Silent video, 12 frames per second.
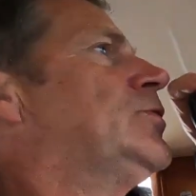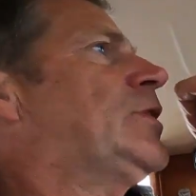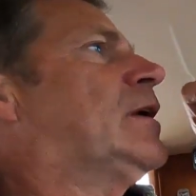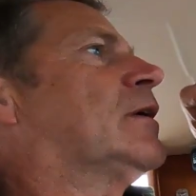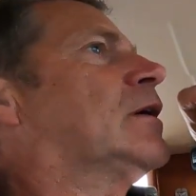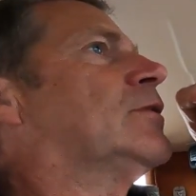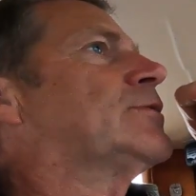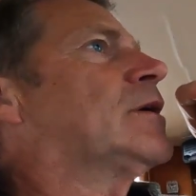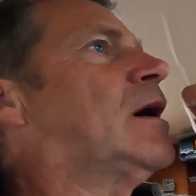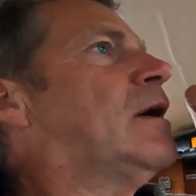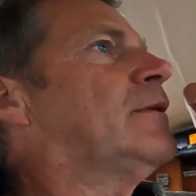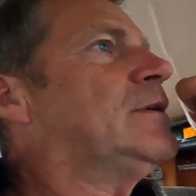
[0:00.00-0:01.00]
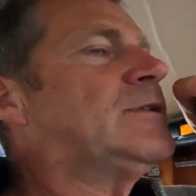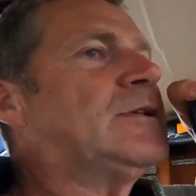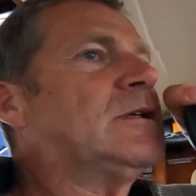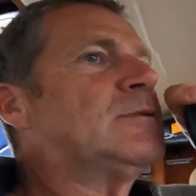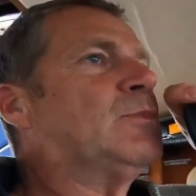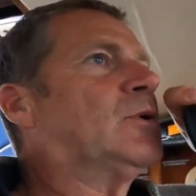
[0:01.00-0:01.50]
Shetland Coast Guard, this
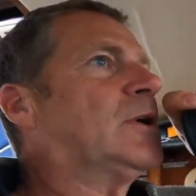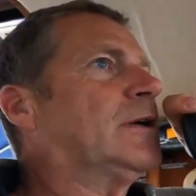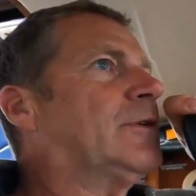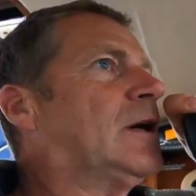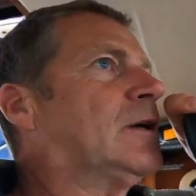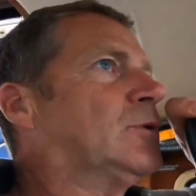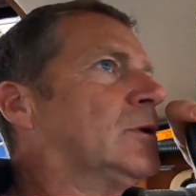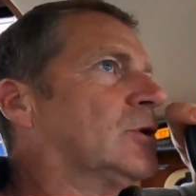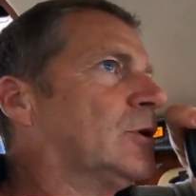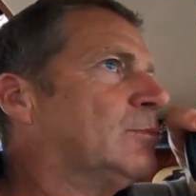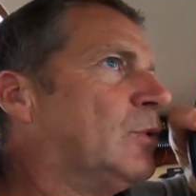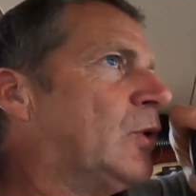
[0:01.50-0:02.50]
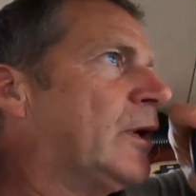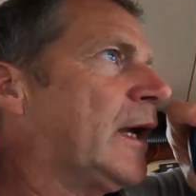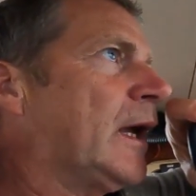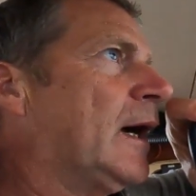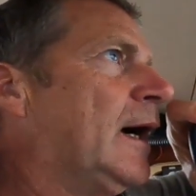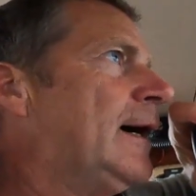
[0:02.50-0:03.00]
is Maunie of Ardwall. Good
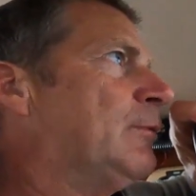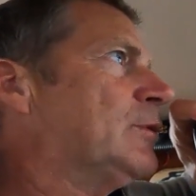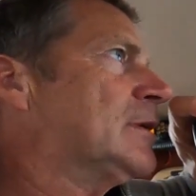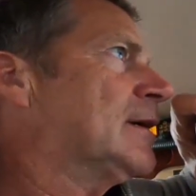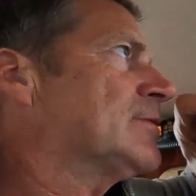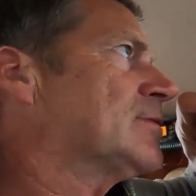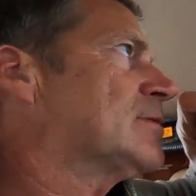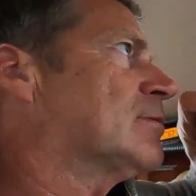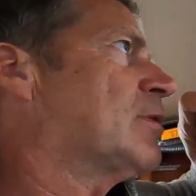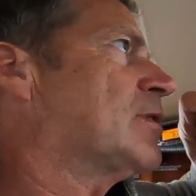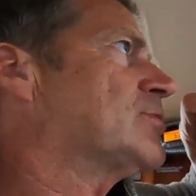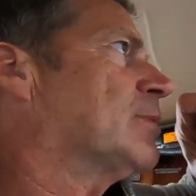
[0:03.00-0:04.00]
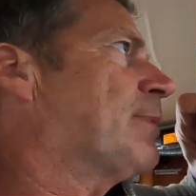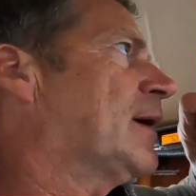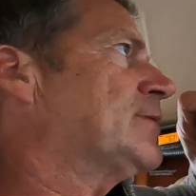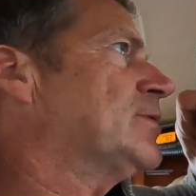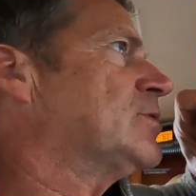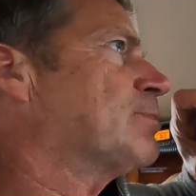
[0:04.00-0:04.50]
morning. We'd like just to register a
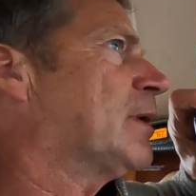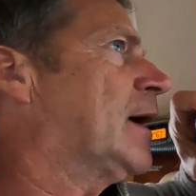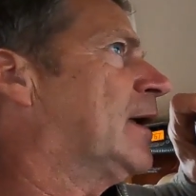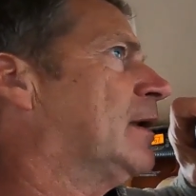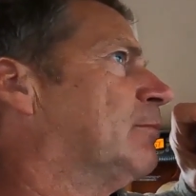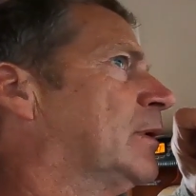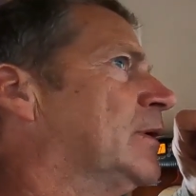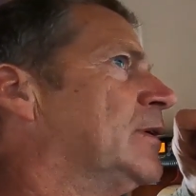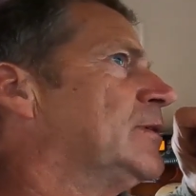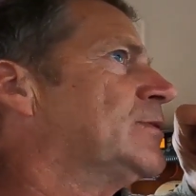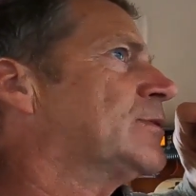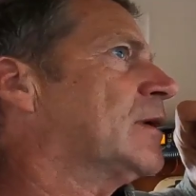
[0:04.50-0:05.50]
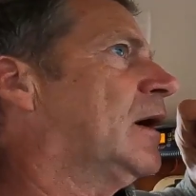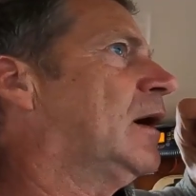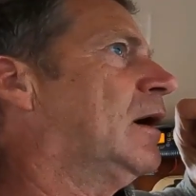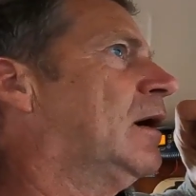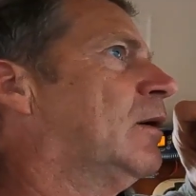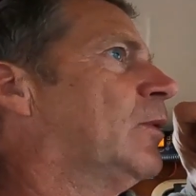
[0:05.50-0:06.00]
passage plan, please.
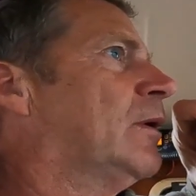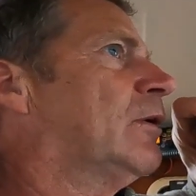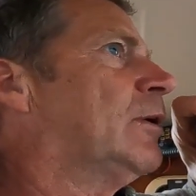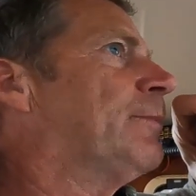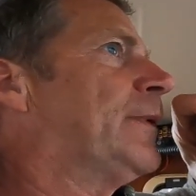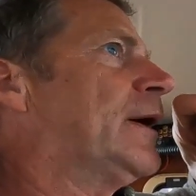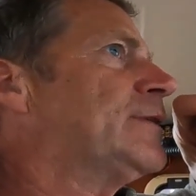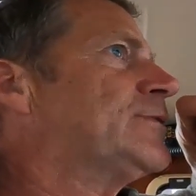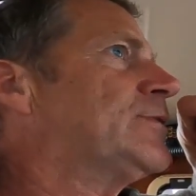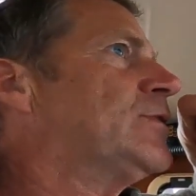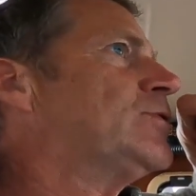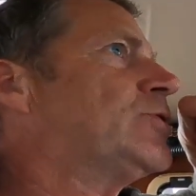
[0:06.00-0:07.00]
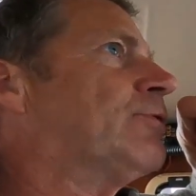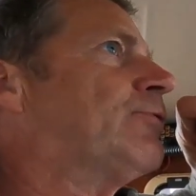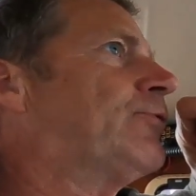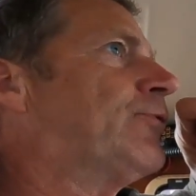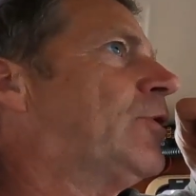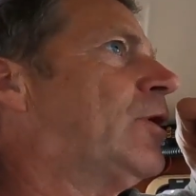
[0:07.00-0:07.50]
We're on passage
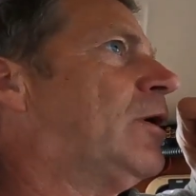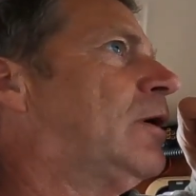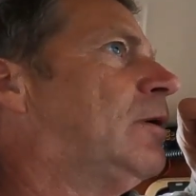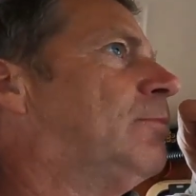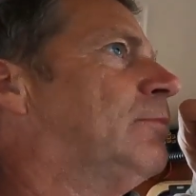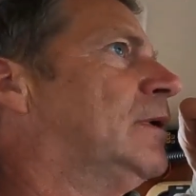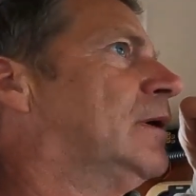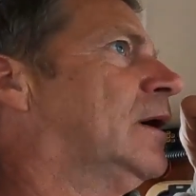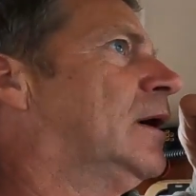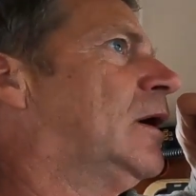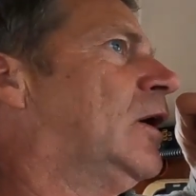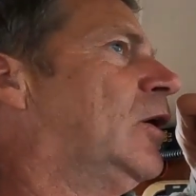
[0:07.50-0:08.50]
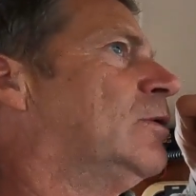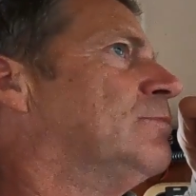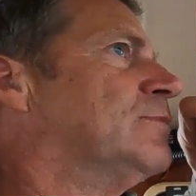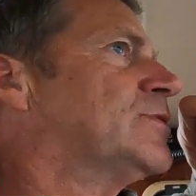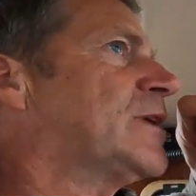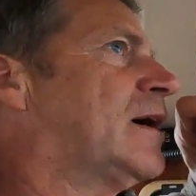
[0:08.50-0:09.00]
from
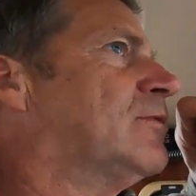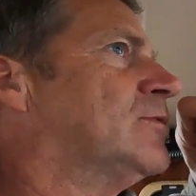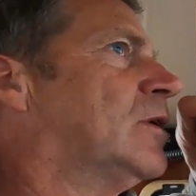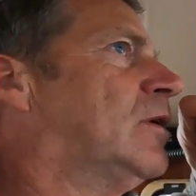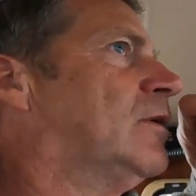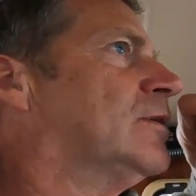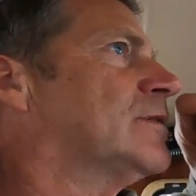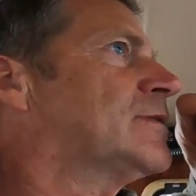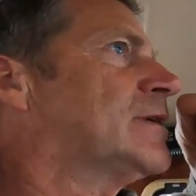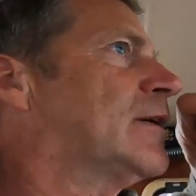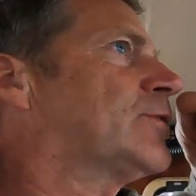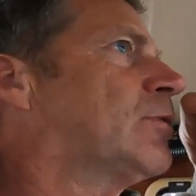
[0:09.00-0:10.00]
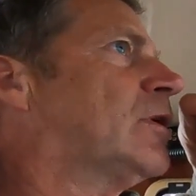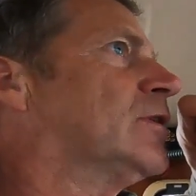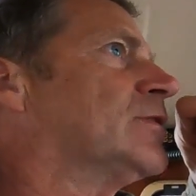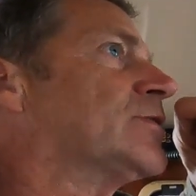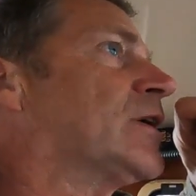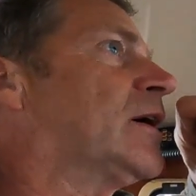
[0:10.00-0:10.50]
Home Sound on South
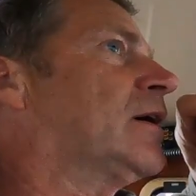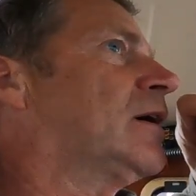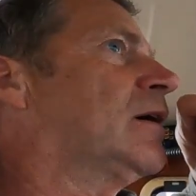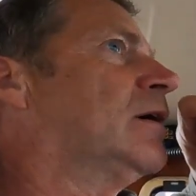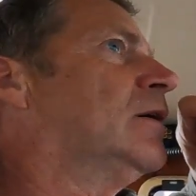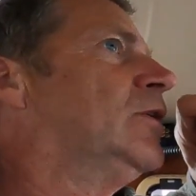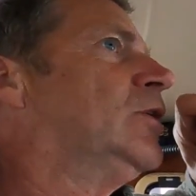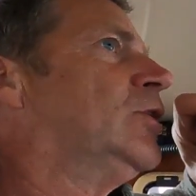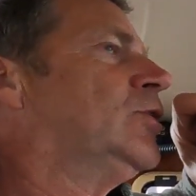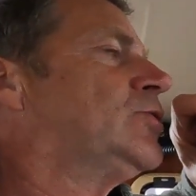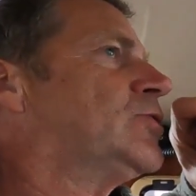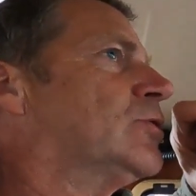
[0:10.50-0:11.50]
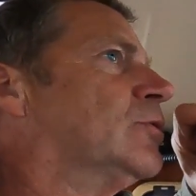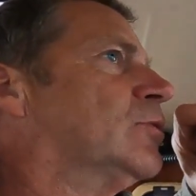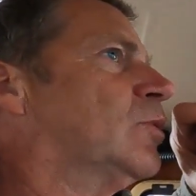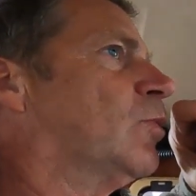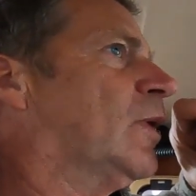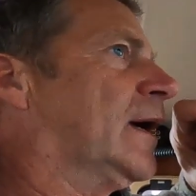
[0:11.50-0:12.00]
Ronaldsay to
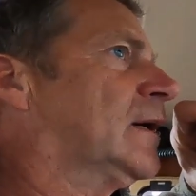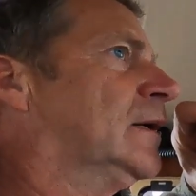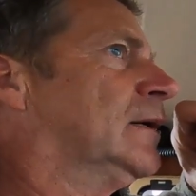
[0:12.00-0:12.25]
Wick.